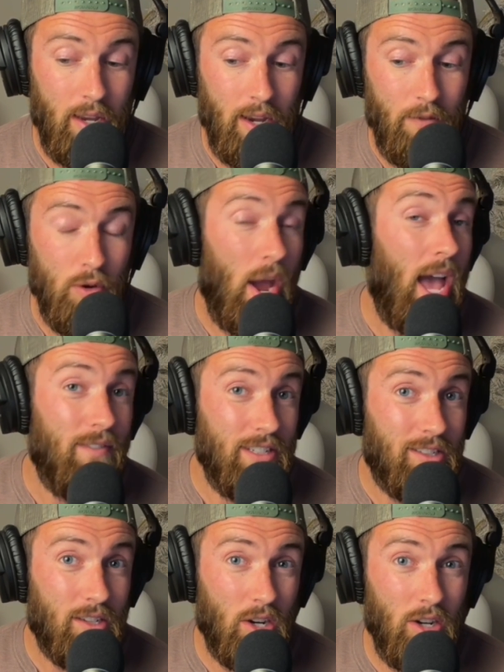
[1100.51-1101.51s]
if you haven't
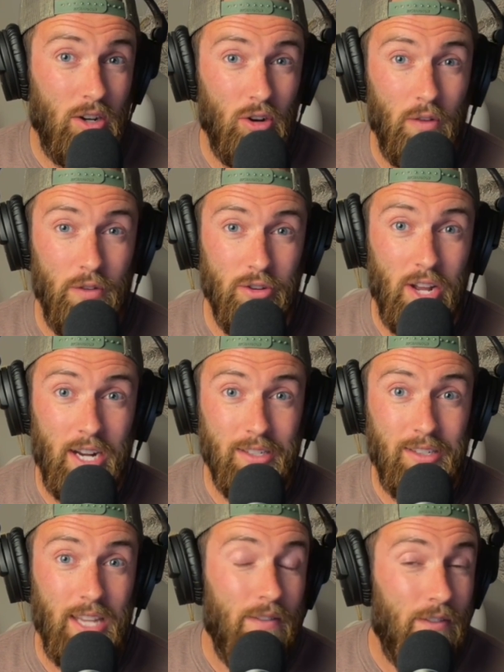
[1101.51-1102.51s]
started, or if you're not
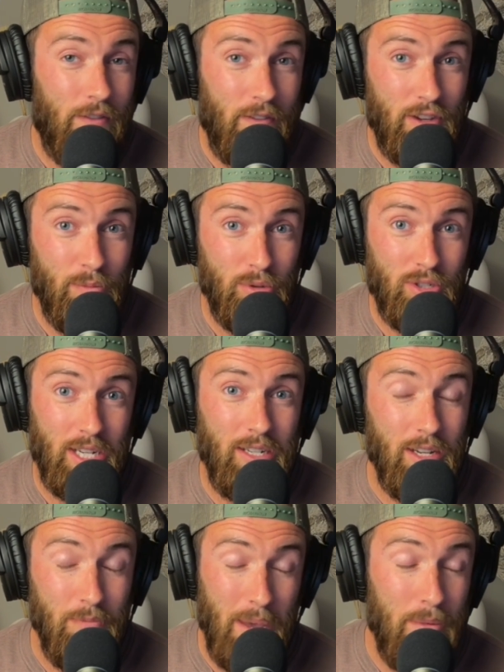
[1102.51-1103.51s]
saving fifteen percent
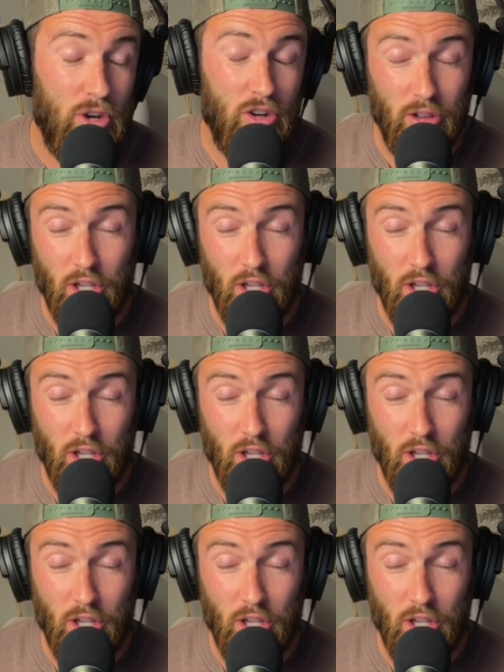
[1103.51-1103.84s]
and maybe you're a